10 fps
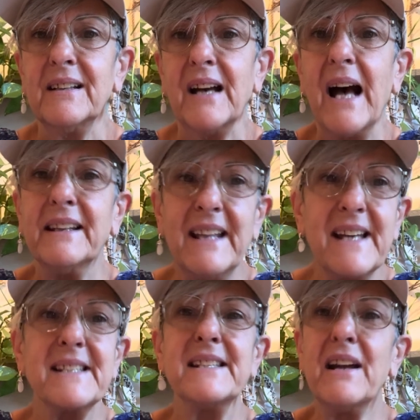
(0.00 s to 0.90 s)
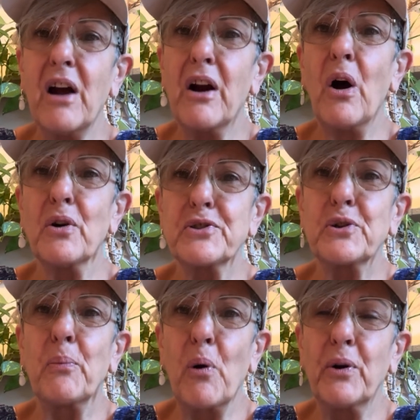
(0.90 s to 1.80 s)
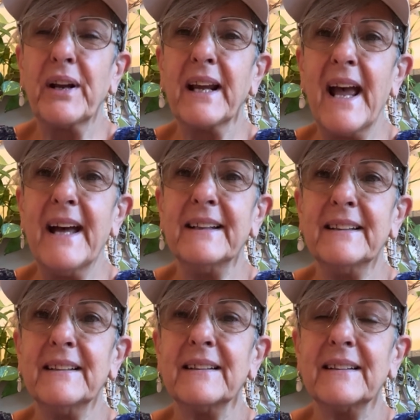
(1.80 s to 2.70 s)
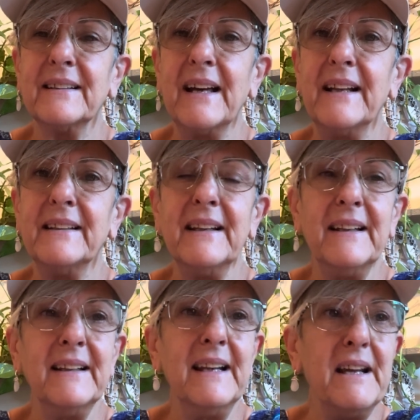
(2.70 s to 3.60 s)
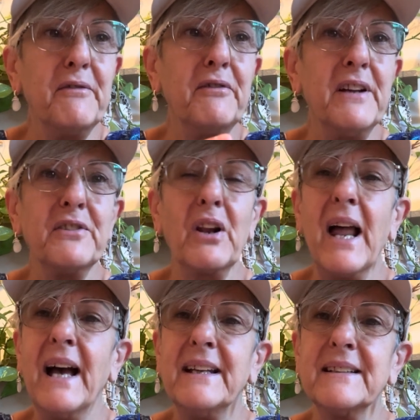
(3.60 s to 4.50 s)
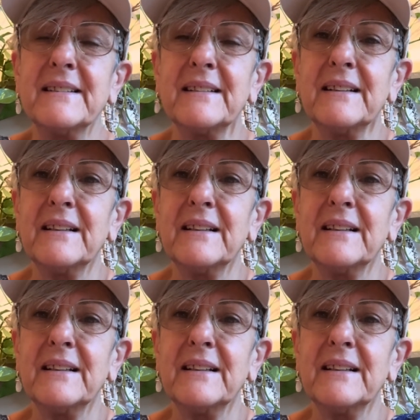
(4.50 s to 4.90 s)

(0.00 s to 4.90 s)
unless they are also born again and live in the light.